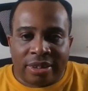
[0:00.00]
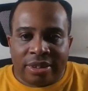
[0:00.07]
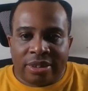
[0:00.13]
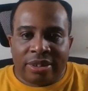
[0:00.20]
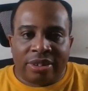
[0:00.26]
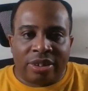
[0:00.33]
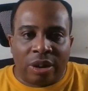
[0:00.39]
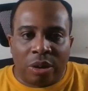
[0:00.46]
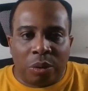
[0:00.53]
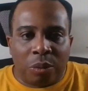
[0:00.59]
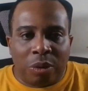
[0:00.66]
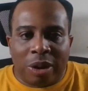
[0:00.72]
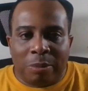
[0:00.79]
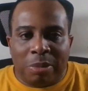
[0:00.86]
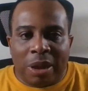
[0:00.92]
So it
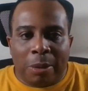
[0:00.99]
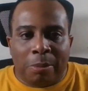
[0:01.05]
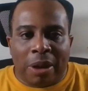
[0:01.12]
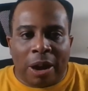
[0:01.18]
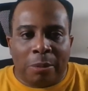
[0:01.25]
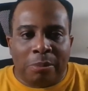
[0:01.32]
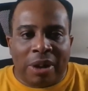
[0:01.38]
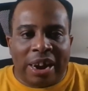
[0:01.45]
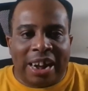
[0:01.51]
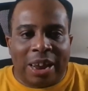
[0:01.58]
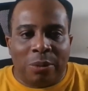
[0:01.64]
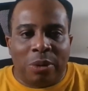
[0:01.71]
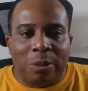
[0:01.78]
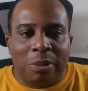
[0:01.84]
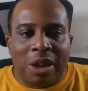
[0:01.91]
wouldn't be about money, it
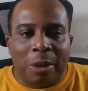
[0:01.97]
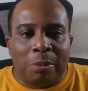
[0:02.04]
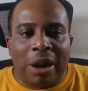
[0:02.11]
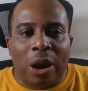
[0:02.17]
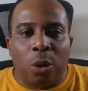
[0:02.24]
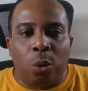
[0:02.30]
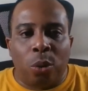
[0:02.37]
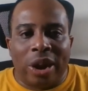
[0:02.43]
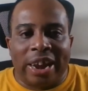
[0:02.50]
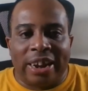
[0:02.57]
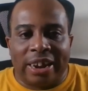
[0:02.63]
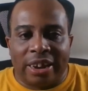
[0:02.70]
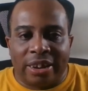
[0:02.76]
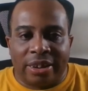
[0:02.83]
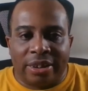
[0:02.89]
would be about
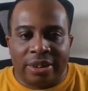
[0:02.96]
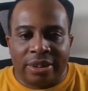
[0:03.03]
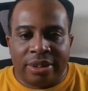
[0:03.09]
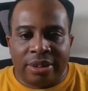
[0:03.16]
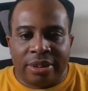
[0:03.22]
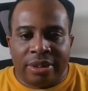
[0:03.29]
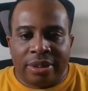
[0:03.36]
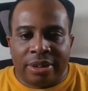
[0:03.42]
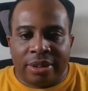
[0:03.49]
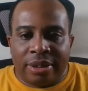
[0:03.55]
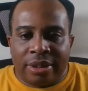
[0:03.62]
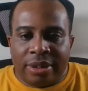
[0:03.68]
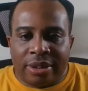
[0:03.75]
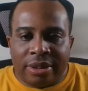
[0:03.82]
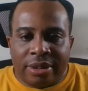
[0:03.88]
winning.
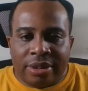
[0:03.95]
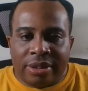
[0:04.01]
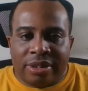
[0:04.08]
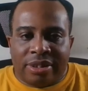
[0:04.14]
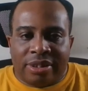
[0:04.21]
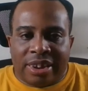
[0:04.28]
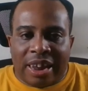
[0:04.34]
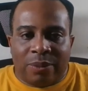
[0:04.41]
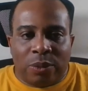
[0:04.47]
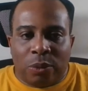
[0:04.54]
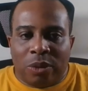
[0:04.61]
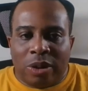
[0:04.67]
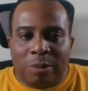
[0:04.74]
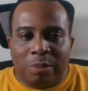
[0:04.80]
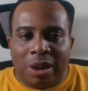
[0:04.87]
Definitely
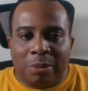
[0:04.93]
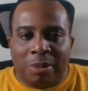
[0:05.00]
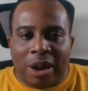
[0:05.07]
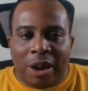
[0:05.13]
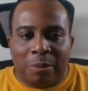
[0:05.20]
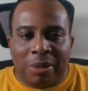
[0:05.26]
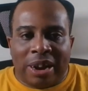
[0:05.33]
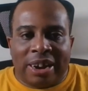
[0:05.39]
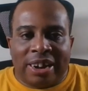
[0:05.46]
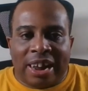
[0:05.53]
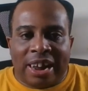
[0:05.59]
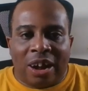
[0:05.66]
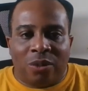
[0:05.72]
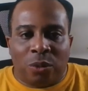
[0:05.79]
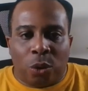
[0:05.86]
wouldn't be about money.
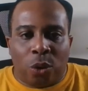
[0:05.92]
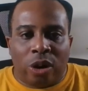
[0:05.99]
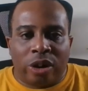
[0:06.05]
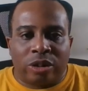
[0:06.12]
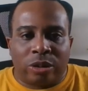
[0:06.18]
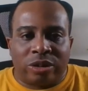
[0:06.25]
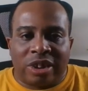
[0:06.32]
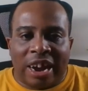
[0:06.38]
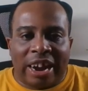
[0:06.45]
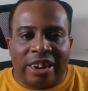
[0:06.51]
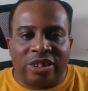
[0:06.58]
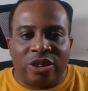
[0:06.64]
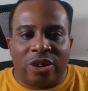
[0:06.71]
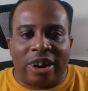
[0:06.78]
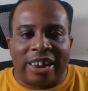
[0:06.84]
Now, of course,
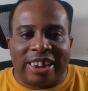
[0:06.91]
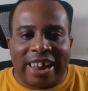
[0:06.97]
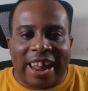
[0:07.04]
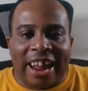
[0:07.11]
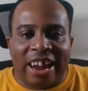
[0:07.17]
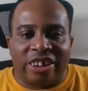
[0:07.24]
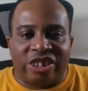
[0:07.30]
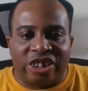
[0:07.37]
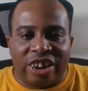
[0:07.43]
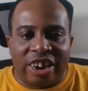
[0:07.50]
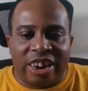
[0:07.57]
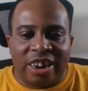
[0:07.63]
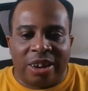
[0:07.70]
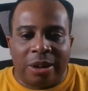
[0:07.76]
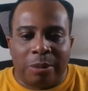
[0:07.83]
Ohtani's going to cash
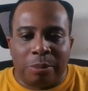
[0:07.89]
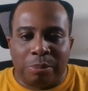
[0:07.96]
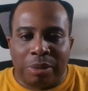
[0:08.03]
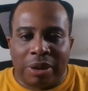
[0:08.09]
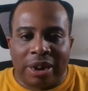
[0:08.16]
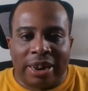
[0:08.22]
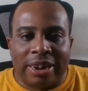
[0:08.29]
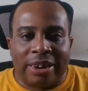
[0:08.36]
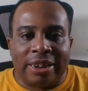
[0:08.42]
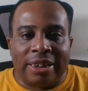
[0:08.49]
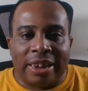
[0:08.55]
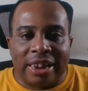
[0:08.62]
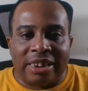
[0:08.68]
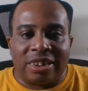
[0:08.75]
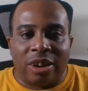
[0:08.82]
in, but
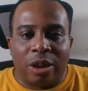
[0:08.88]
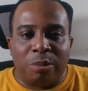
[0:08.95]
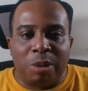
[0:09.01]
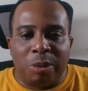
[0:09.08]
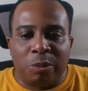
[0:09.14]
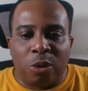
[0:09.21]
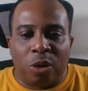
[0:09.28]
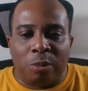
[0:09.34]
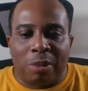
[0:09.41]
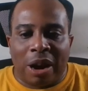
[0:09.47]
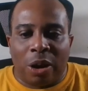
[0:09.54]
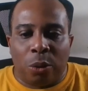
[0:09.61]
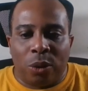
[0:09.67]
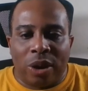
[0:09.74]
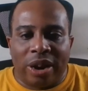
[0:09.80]
it's going to be more
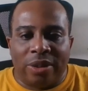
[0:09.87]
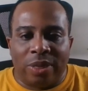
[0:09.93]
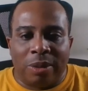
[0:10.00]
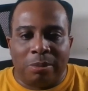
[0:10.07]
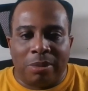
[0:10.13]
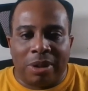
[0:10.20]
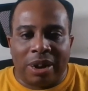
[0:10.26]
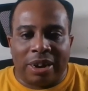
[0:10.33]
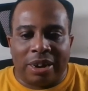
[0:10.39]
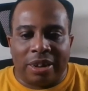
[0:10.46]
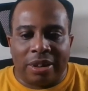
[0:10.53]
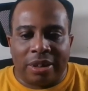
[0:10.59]
about winning than money.